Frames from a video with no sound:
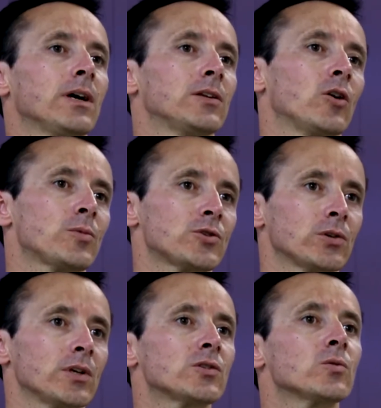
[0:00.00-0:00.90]
had the
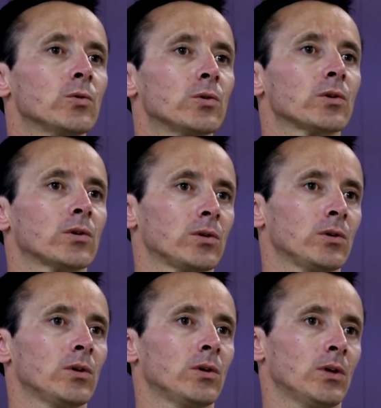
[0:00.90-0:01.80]
opportunity to work
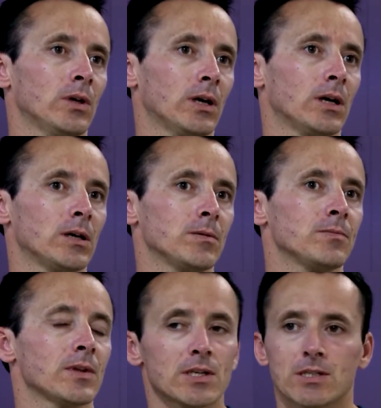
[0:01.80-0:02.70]

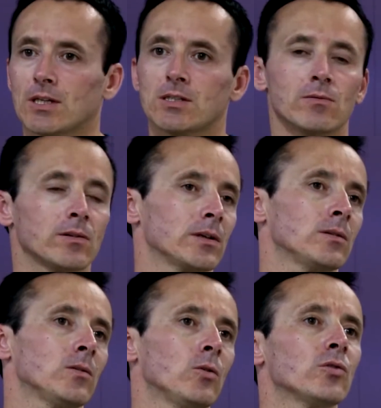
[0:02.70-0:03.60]
extensively
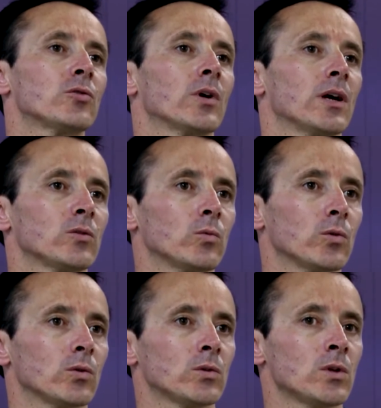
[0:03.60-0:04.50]
all throughout the
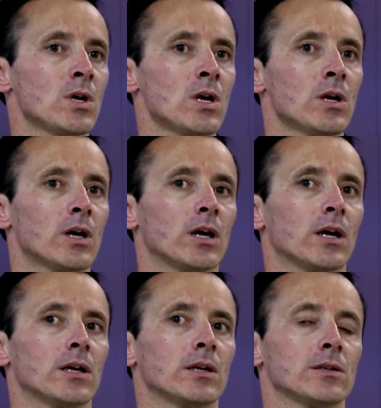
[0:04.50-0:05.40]
world.
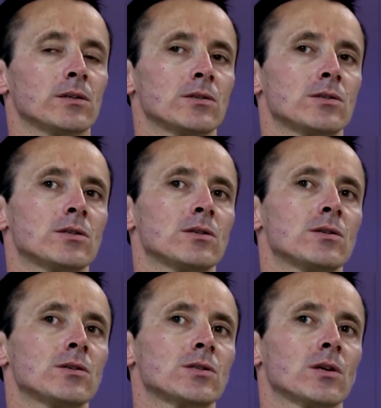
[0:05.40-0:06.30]
And
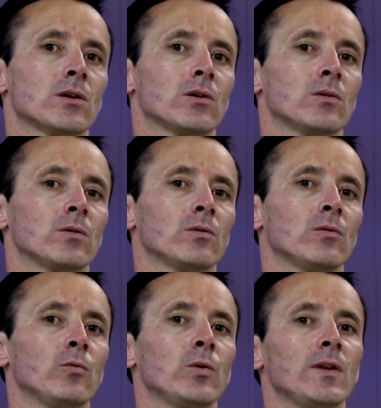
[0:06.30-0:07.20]
so
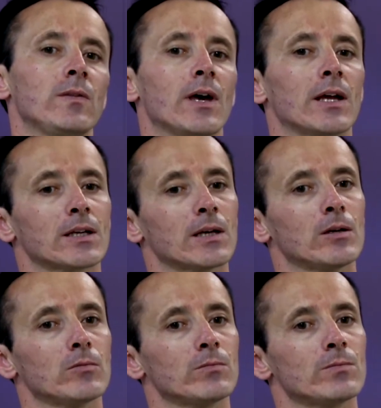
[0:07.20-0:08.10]
with that
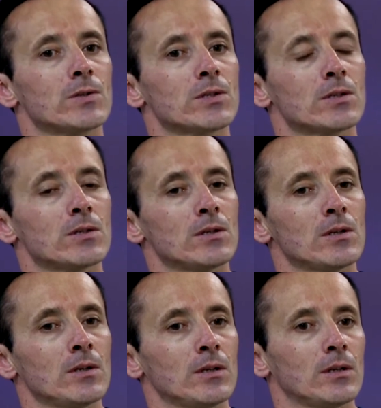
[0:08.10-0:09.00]
comes
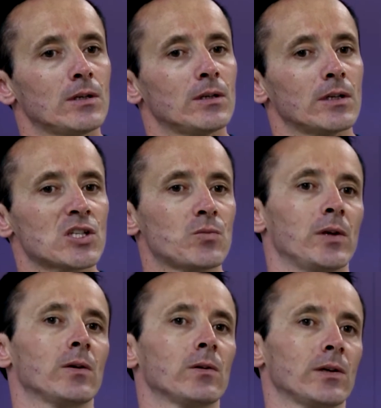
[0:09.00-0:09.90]
an
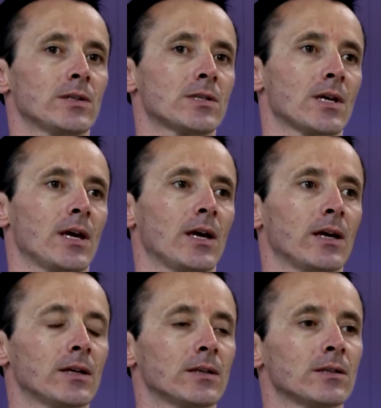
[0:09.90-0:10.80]
experience
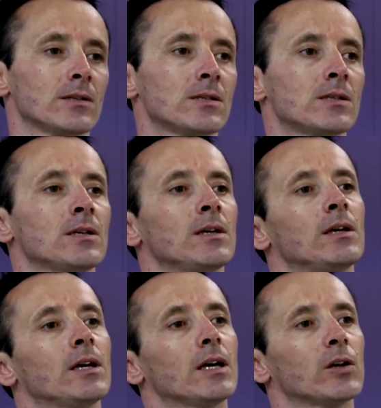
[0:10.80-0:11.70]
and
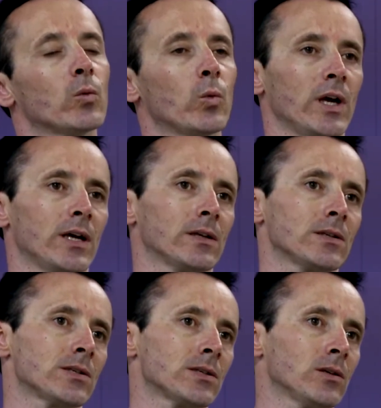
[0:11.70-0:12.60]
an
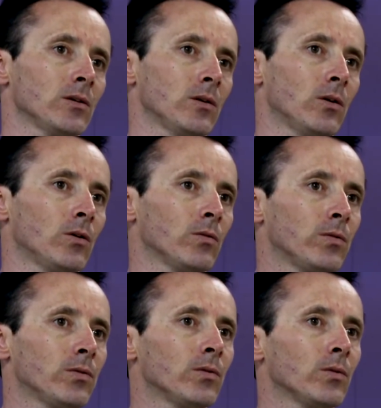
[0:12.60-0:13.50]
awareness
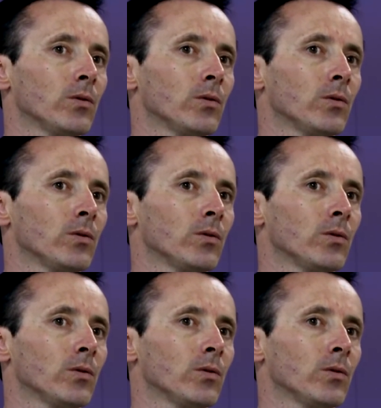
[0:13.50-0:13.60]
of